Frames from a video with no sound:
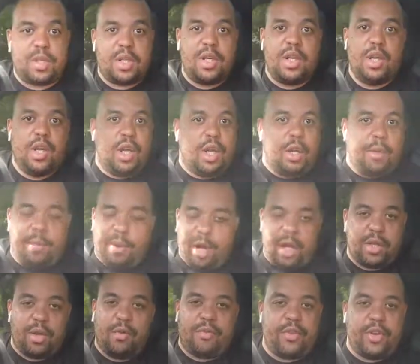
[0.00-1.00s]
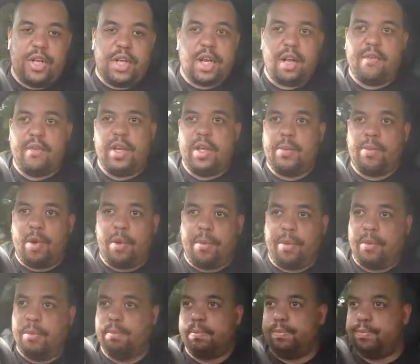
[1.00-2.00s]
but I don't think you'd have any
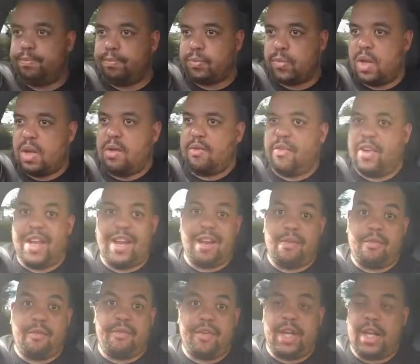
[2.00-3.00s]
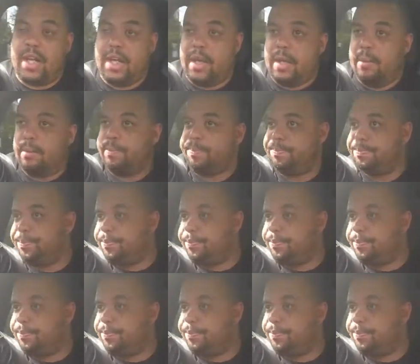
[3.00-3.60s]
problem fitting everything in him.